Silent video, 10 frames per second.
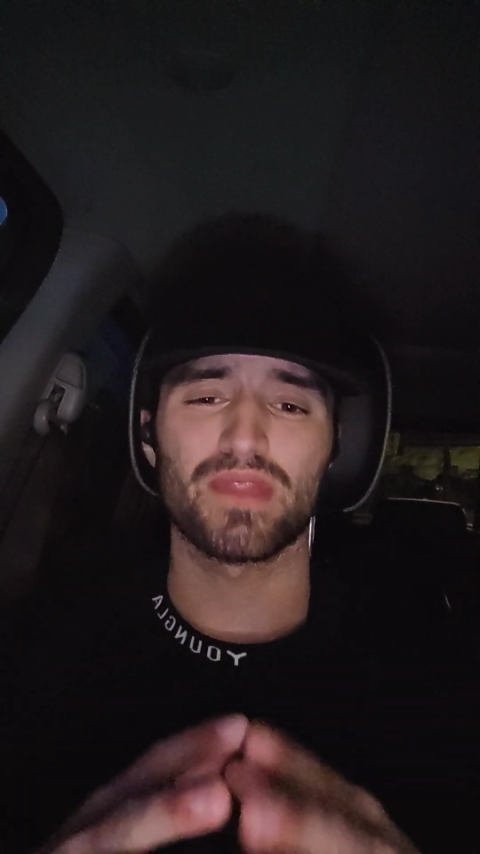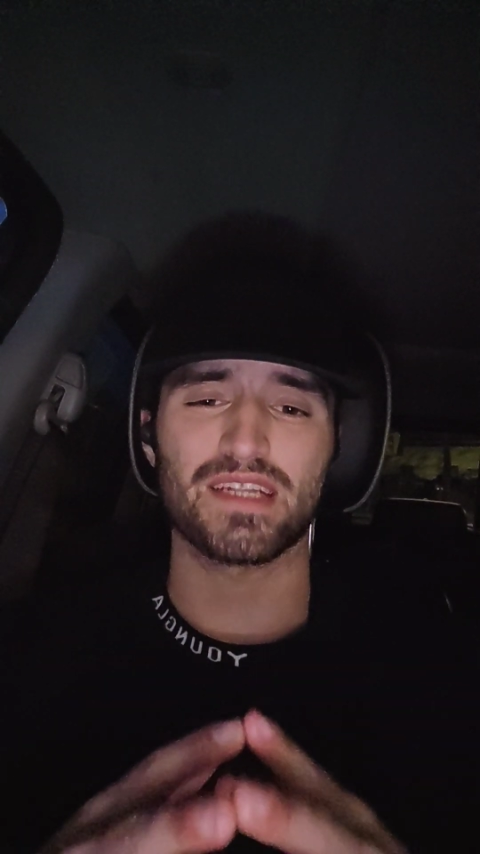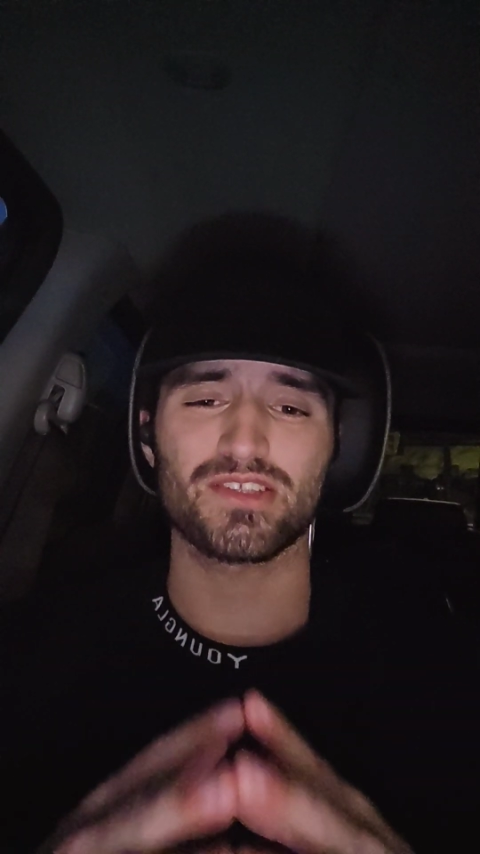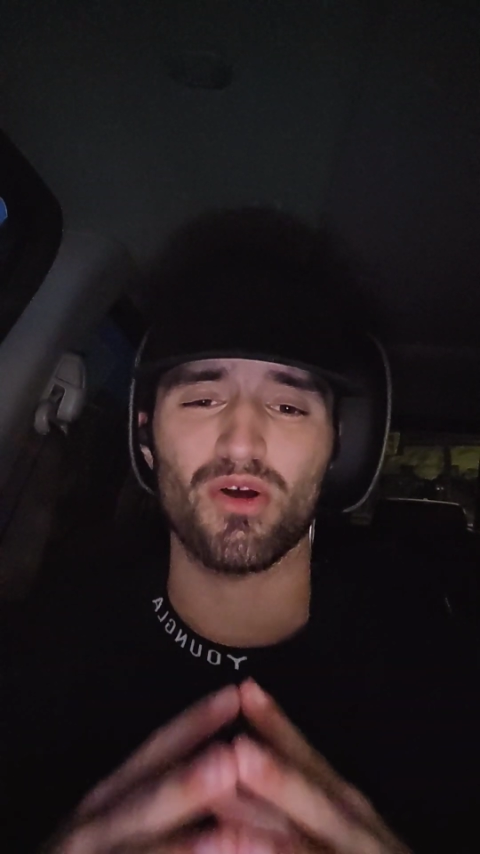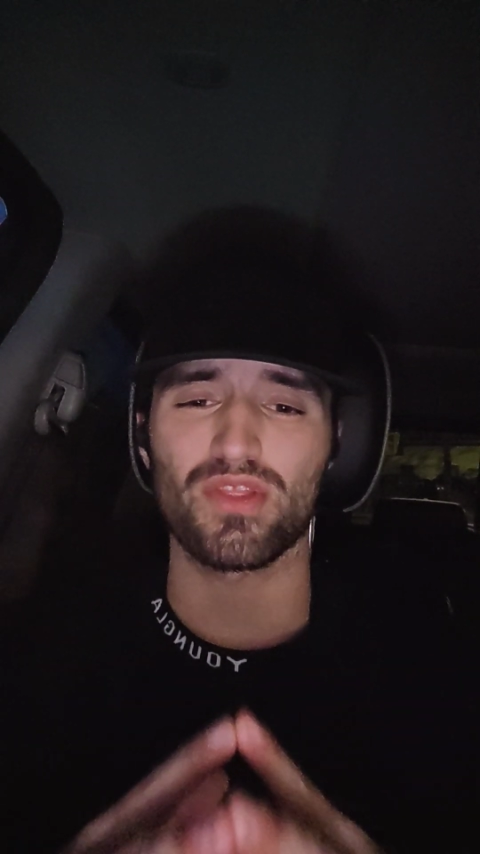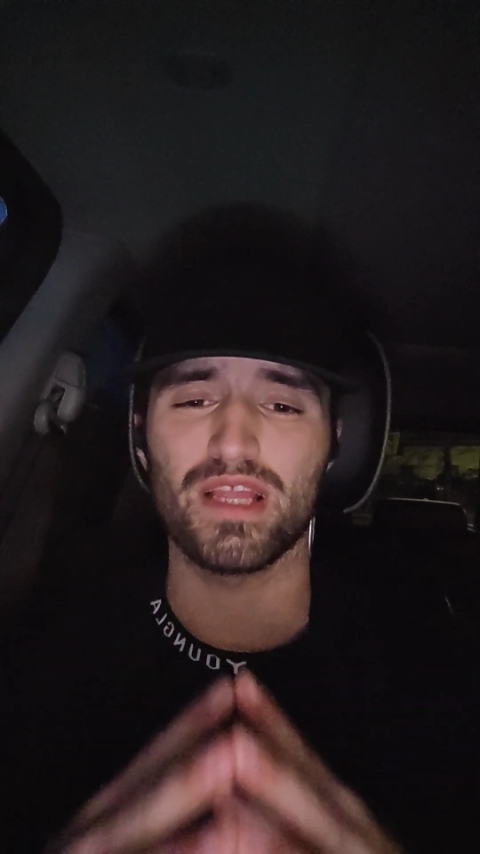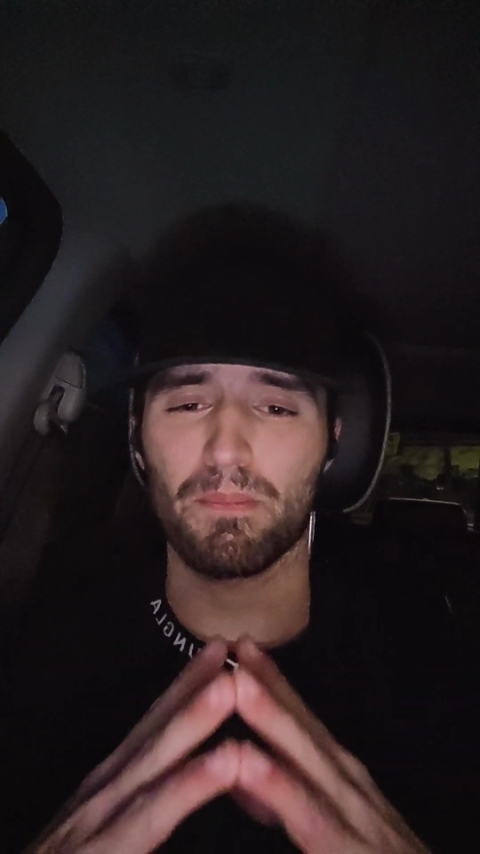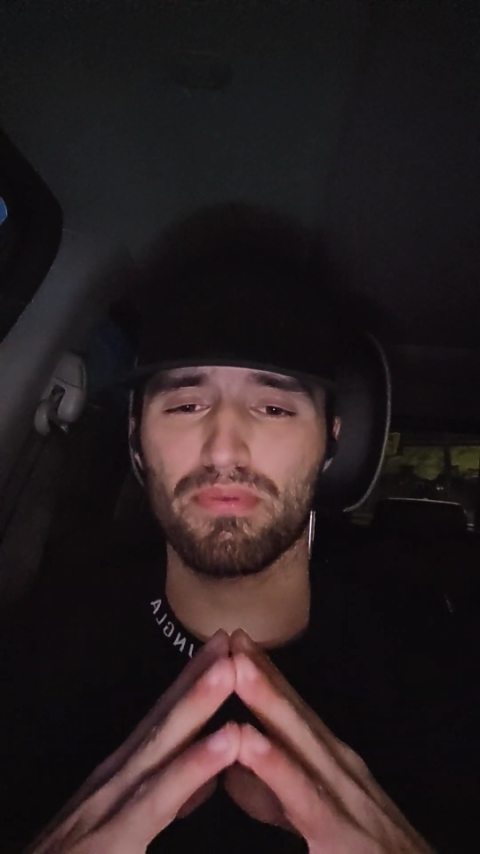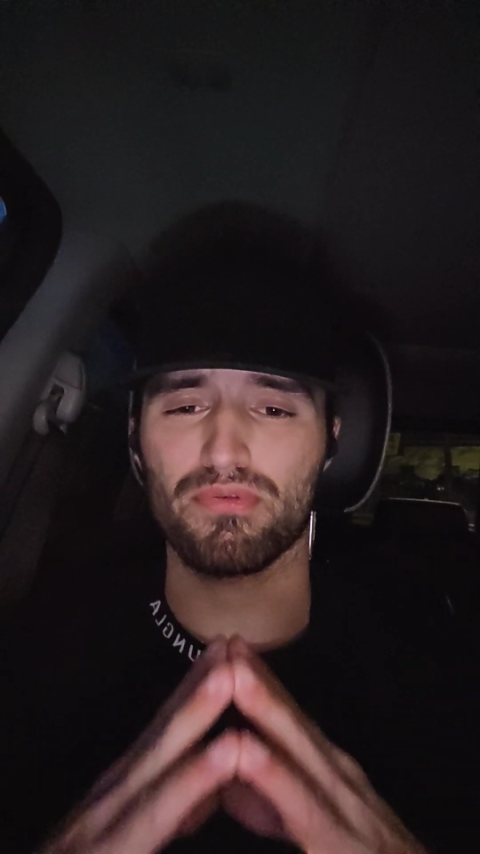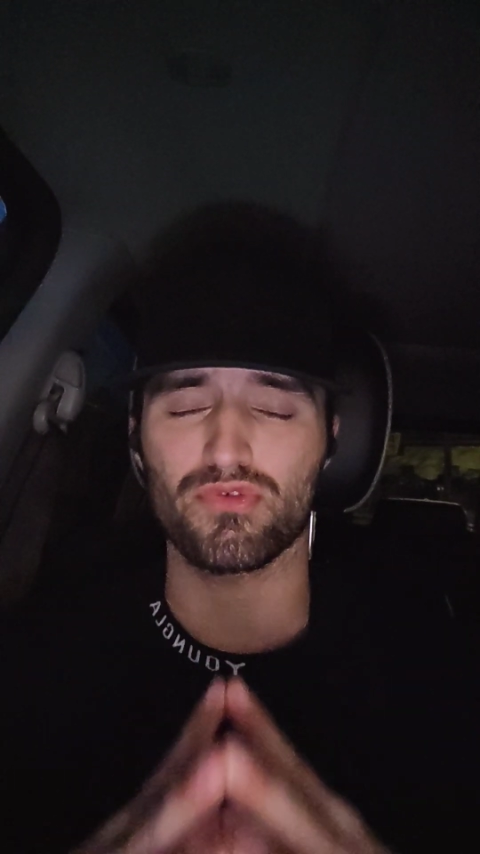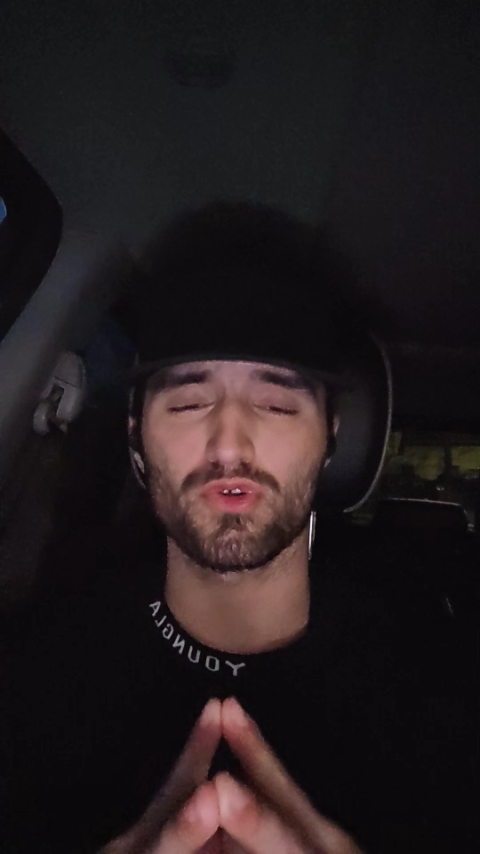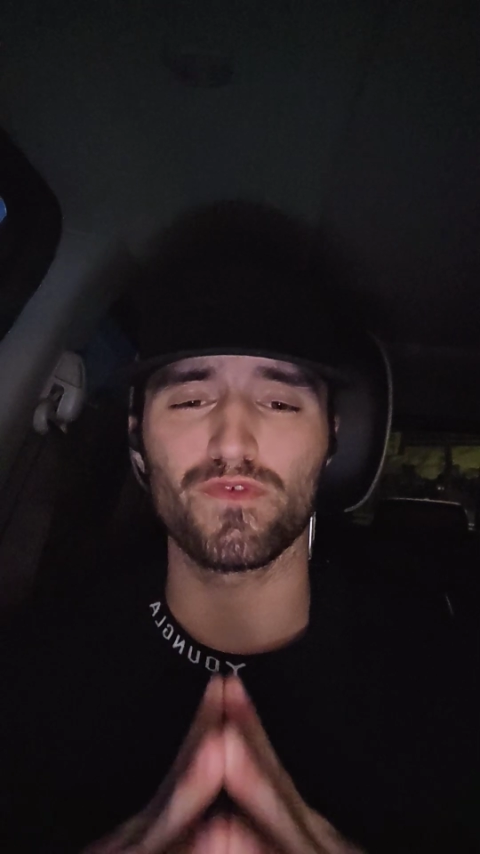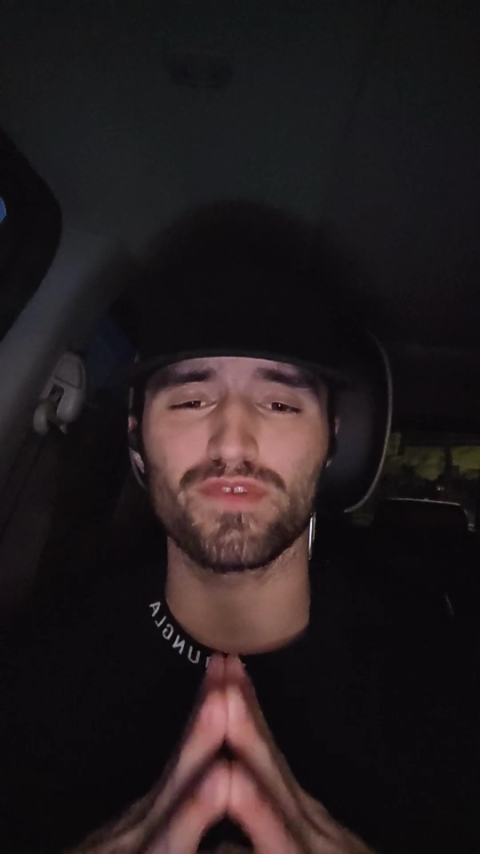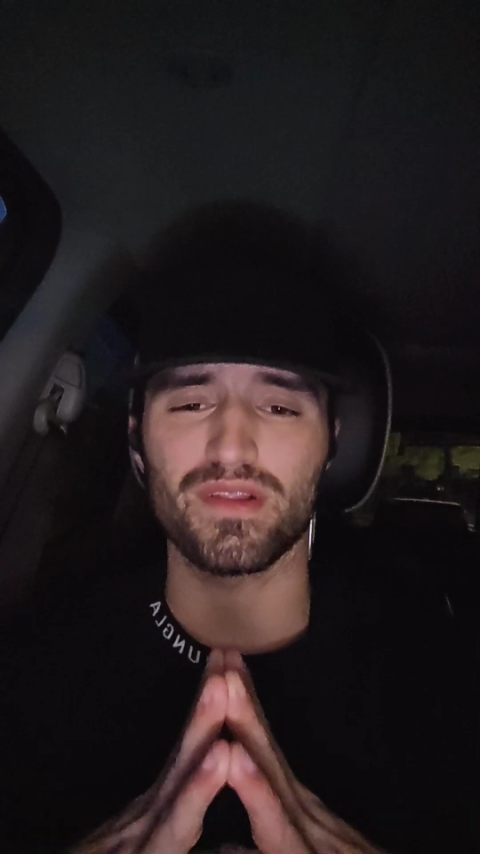that is on the approved